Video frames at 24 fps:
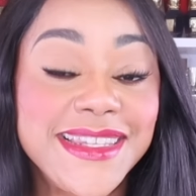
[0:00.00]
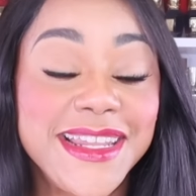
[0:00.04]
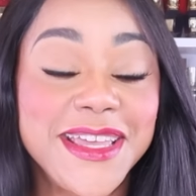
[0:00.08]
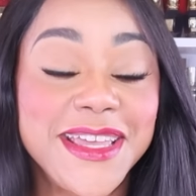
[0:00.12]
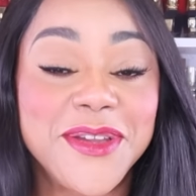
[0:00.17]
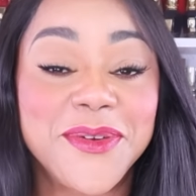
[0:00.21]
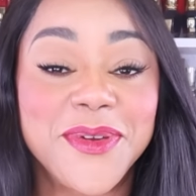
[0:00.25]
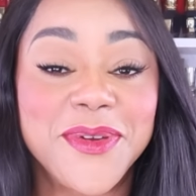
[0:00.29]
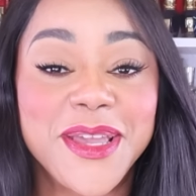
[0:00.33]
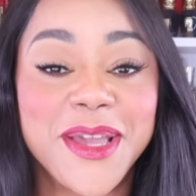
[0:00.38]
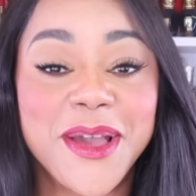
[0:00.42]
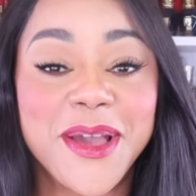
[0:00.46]

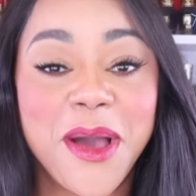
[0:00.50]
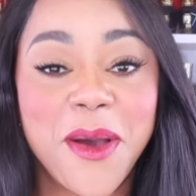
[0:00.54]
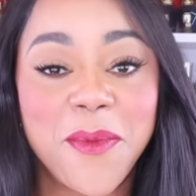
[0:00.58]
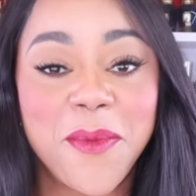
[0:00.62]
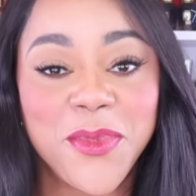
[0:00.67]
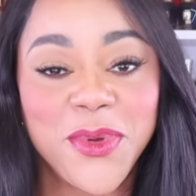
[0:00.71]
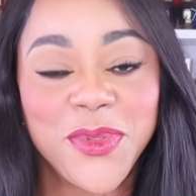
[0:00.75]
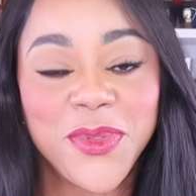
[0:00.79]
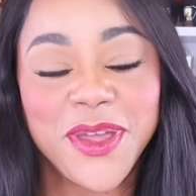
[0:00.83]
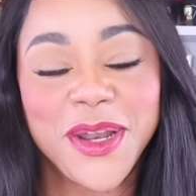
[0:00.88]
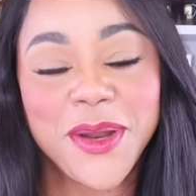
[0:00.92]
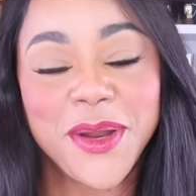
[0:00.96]
layering
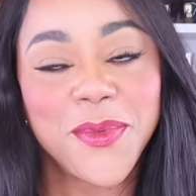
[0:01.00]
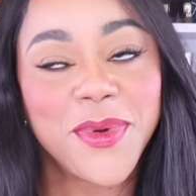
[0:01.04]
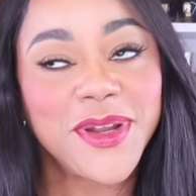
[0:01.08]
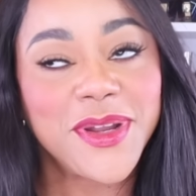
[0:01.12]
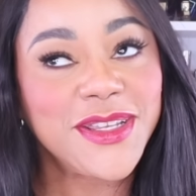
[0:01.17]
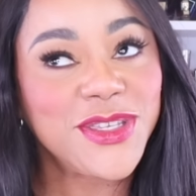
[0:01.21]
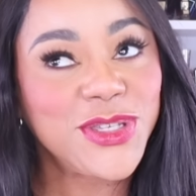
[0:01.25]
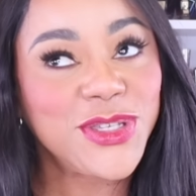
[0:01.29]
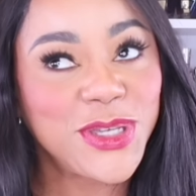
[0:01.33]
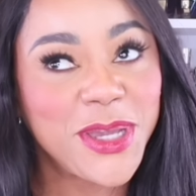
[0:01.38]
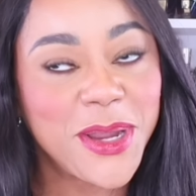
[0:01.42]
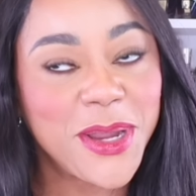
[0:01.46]
combo that I want
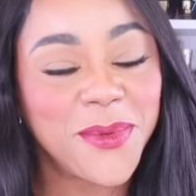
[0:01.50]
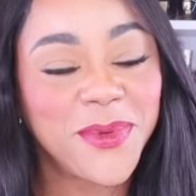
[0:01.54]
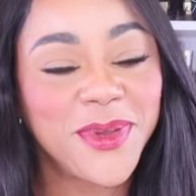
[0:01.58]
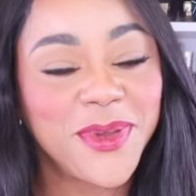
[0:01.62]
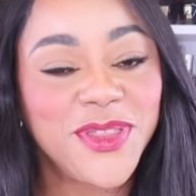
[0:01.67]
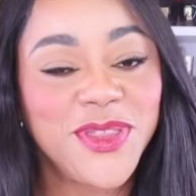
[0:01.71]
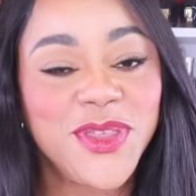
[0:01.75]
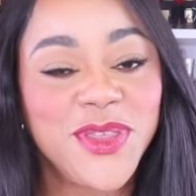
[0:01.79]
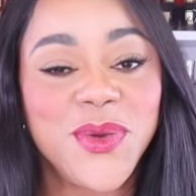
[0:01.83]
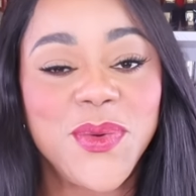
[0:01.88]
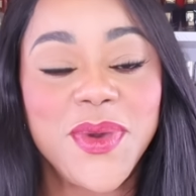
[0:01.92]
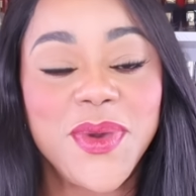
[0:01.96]
to share
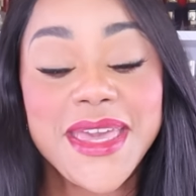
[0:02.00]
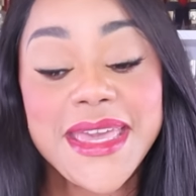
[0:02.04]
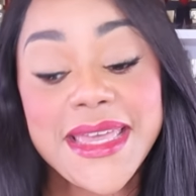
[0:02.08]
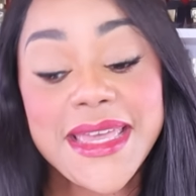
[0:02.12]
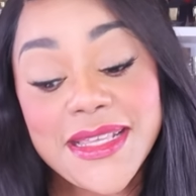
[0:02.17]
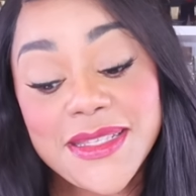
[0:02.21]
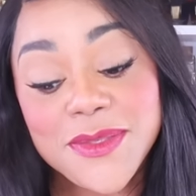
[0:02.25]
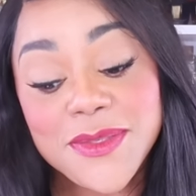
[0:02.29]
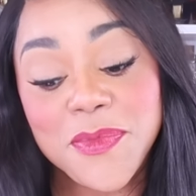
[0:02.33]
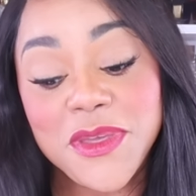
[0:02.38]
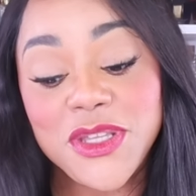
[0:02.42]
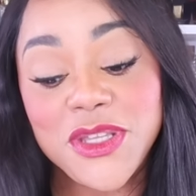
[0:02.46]
with you
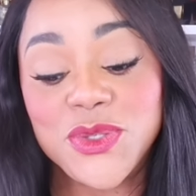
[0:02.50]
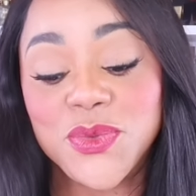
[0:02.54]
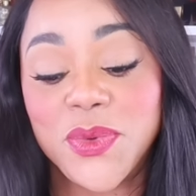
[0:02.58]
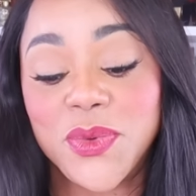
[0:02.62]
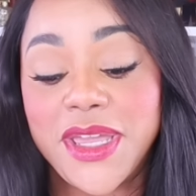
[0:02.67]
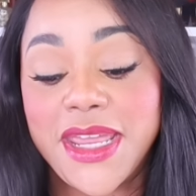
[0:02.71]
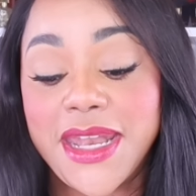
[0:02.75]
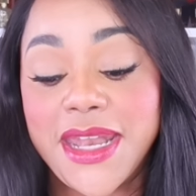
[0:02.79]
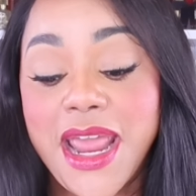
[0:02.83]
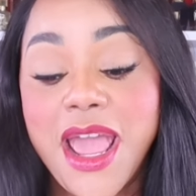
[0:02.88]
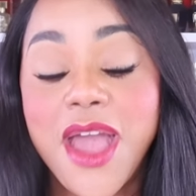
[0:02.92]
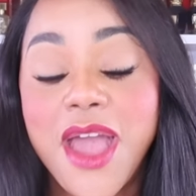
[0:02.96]
is
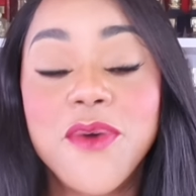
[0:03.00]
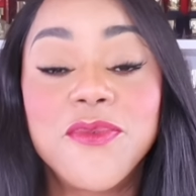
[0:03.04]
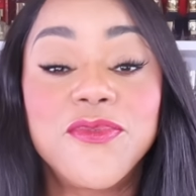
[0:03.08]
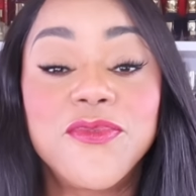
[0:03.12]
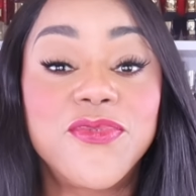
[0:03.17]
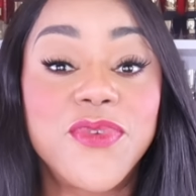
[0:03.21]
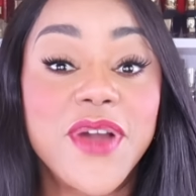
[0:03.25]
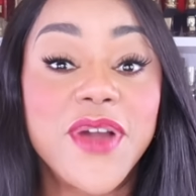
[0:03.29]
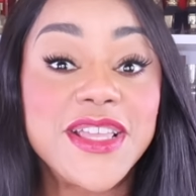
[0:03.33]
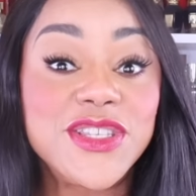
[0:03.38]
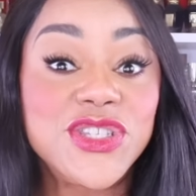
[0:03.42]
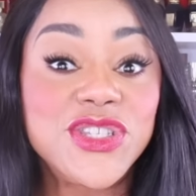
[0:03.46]
between
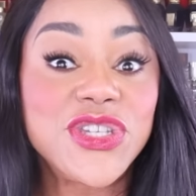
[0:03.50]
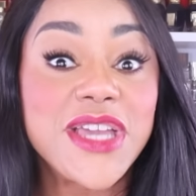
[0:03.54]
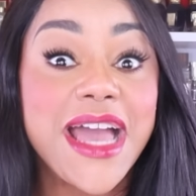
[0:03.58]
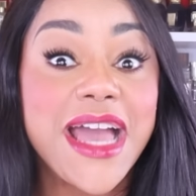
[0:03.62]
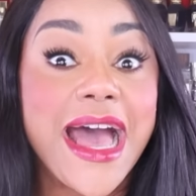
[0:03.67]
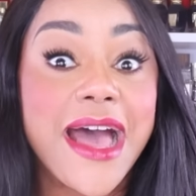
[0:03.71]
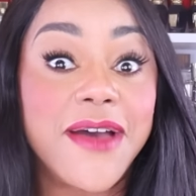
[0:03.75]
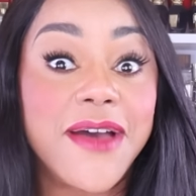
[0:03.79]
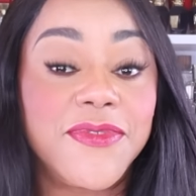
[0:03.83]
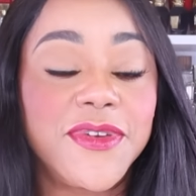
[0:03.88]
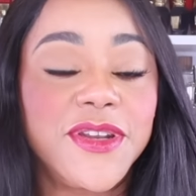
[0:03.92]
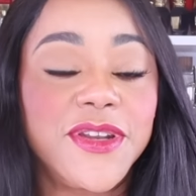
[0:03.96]
French
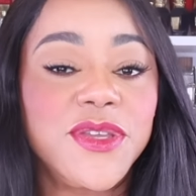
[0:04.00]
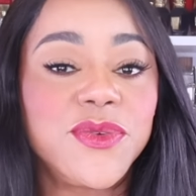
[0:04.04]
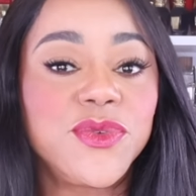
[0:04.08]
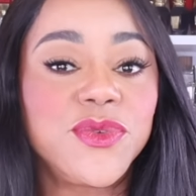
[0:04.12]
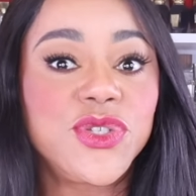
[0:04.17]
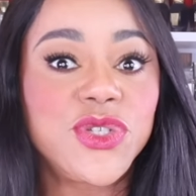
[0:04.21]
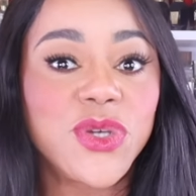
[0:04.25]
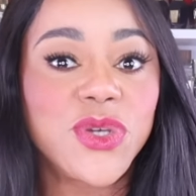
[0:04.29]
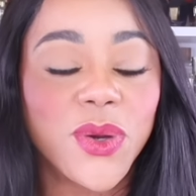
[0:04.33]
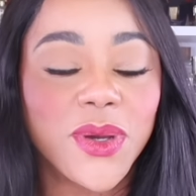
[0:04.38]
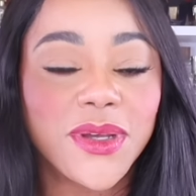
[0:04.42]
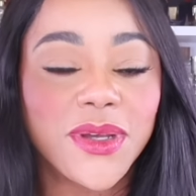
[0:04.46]
Avenue
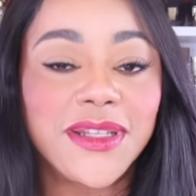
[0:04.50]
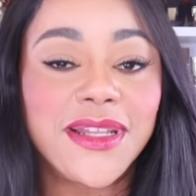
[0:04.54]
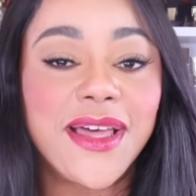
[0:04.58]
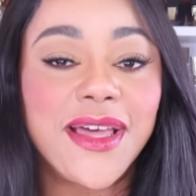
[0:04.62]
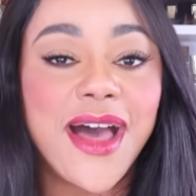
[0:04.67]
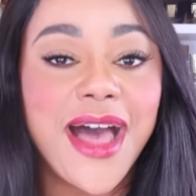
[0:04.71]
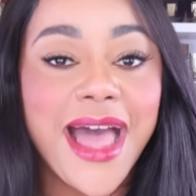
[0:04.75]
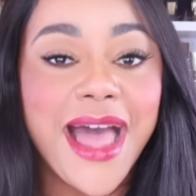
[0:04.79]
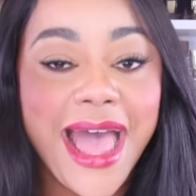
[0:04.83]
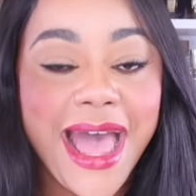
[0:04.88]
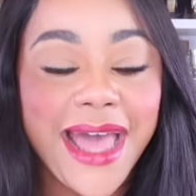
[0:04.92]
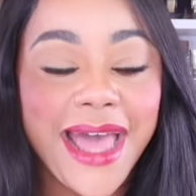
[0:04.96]

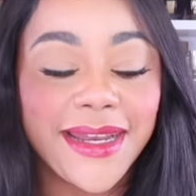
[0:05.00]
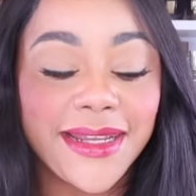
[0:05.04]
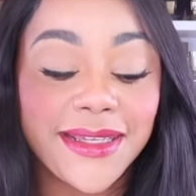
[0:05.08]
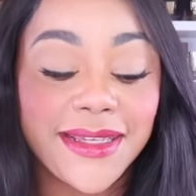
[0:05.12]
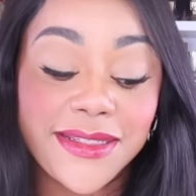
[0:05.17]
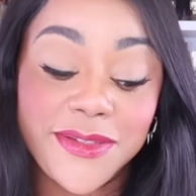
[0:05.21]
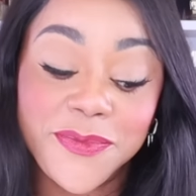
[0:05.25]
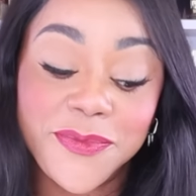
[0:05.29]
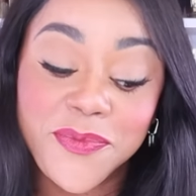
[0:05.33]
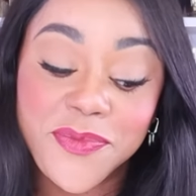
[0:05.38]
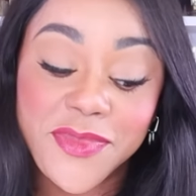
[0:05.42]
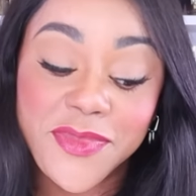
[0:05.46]
Chocola
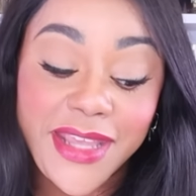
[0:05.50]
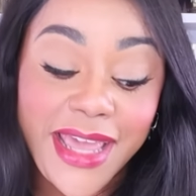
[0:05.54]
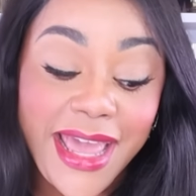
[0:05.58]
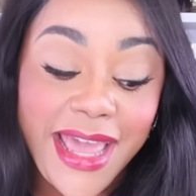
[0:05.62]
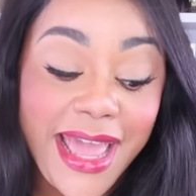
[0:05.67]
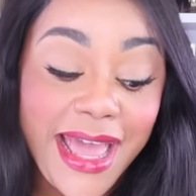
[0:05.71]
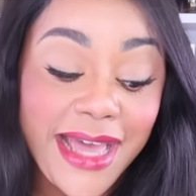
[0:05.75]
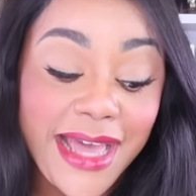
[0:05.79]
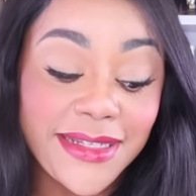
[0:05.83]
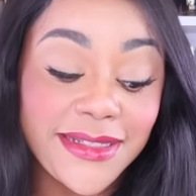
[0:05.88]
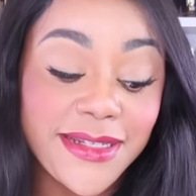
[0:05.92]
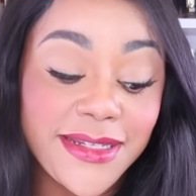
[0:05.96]
Addict
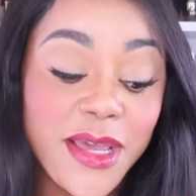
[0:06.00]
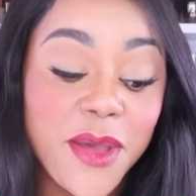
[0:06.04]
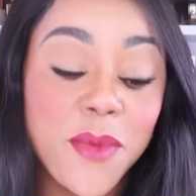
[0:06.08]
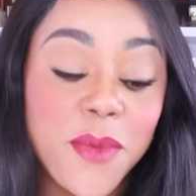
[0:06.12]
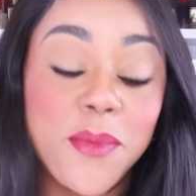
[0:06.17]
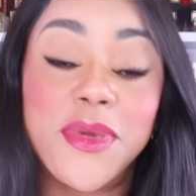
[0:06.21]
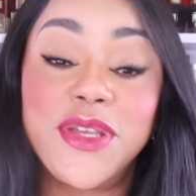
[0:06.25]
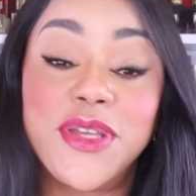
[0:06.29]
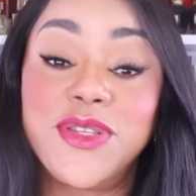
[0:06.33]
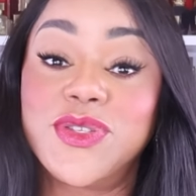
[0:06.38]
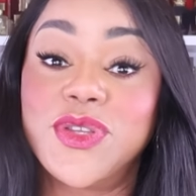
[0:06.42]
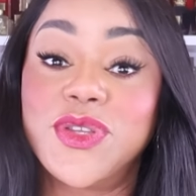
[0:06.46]
and
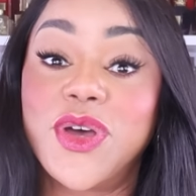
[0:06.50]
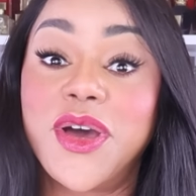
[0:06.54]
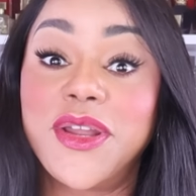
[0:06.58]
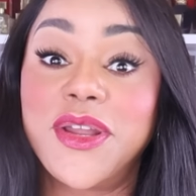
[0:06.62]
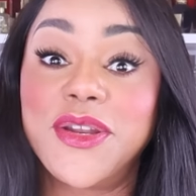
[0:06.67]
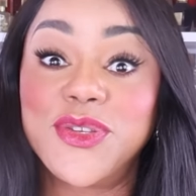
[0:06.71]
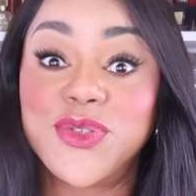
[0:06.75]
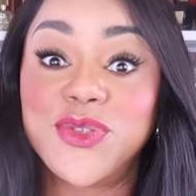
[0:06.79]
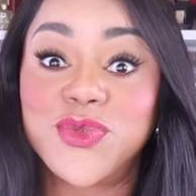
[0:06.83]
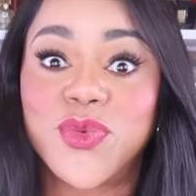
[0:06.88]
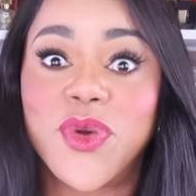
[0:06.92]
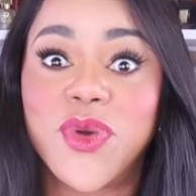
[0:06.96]
Maison
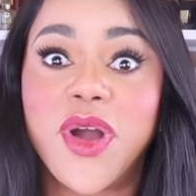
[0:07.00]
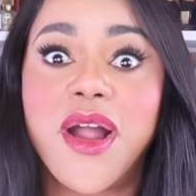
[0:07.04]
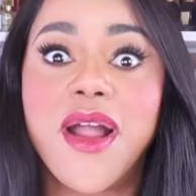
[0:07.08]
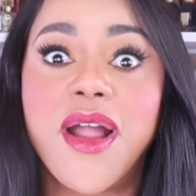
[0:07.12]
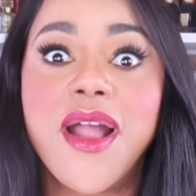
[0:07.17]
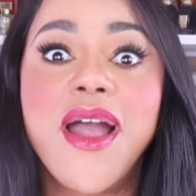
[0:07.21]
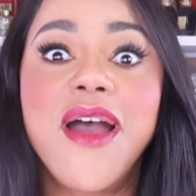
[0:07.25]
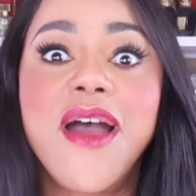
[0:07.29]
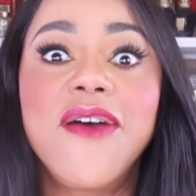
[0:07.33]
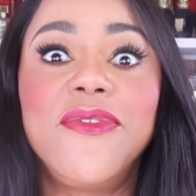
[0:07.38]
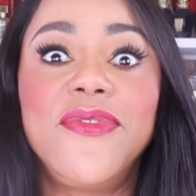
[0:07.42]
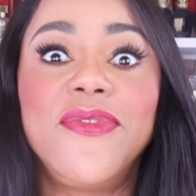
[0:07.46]

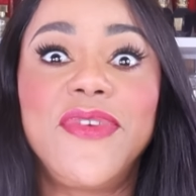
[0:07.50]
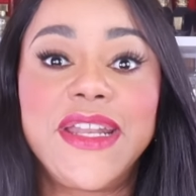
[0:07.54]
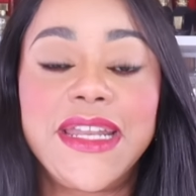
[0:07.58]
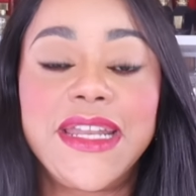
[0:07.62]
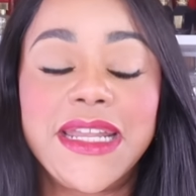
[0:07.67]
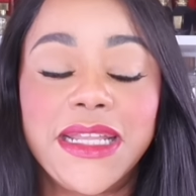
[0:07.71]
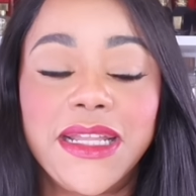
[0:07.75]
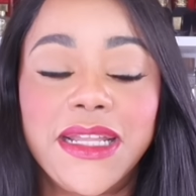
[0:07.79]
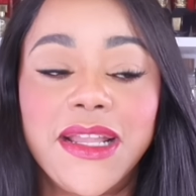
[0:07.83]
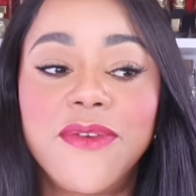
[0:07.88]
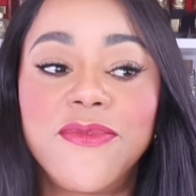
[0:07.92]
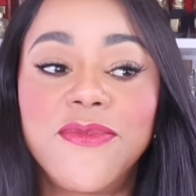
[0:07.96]
Asrar
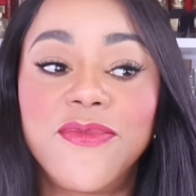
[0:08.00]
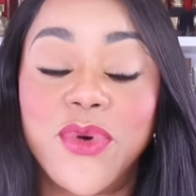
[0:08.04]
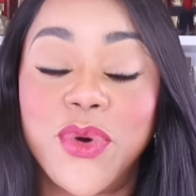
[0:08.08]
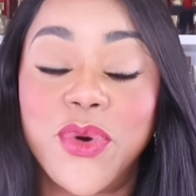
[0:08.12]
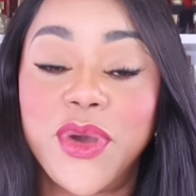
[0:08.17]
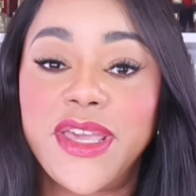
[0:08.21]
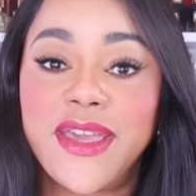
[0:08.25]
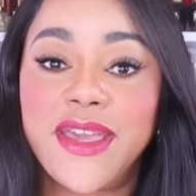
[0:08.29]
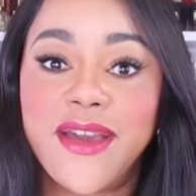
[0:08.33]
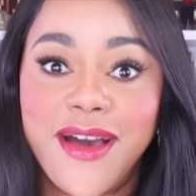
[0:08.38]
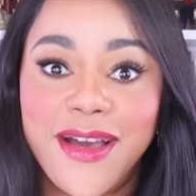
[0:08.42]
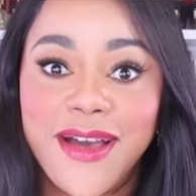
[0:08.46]
Vanilla
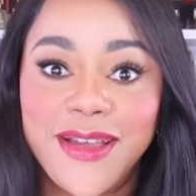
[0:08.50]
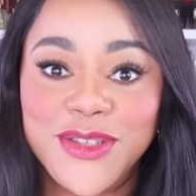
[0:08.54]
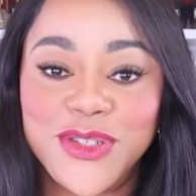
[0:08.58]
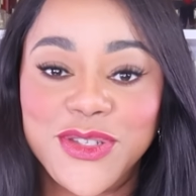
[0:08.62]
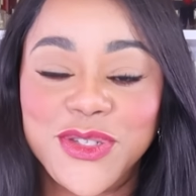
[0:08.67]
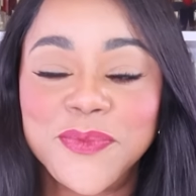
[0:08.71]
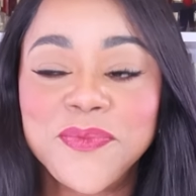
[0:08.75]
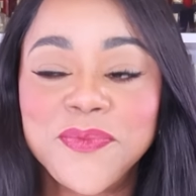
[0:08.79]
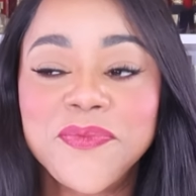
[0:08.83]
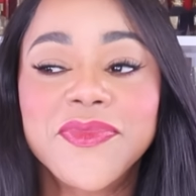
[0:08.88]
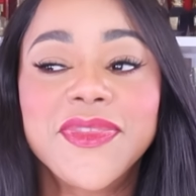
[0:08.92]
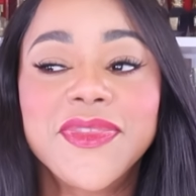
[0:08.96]

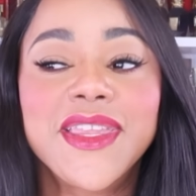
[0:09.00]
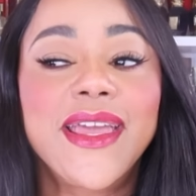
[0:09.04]
Voyage.